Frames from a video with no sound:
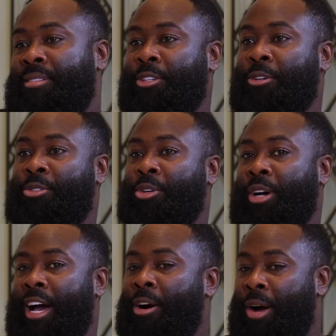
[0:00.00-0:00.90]

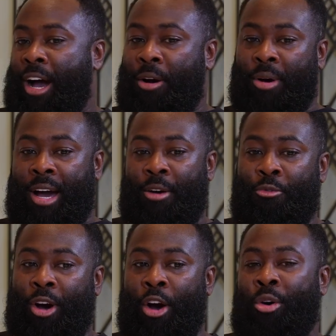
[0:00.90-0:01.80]
So
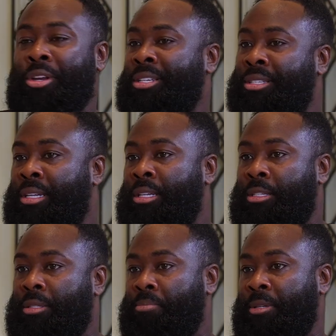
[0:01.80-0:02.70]
how honest
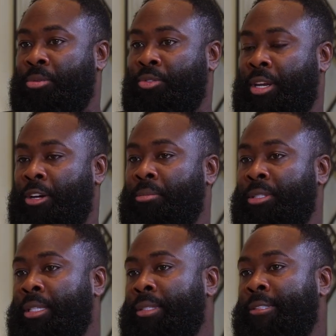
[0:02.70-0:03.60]
is people trying to help
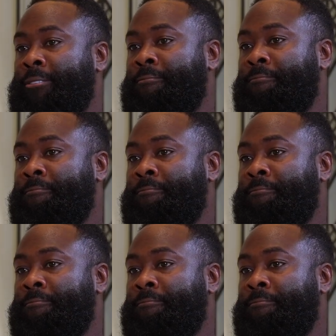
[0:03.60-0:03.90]
each other?